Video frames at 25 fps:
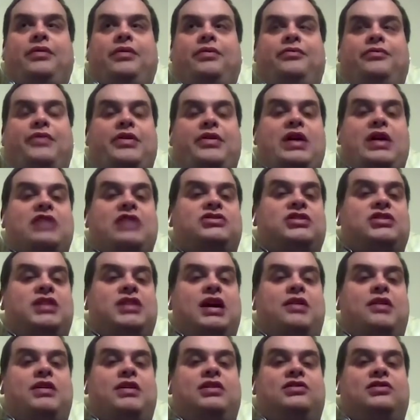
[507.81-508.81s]
the
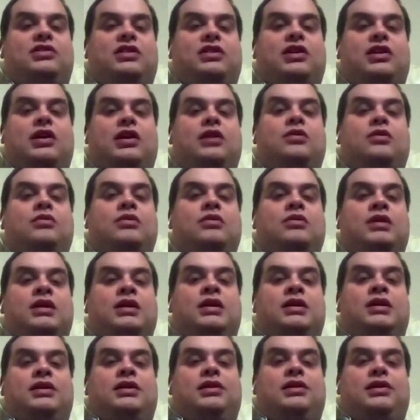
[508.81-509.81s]
engineering to go
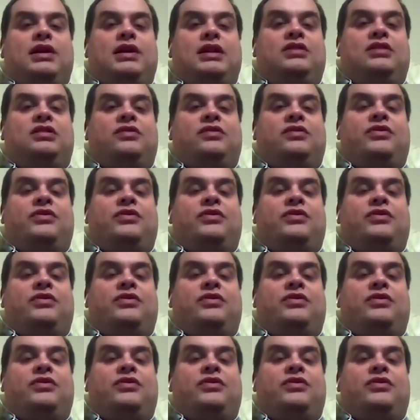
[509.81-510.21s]
into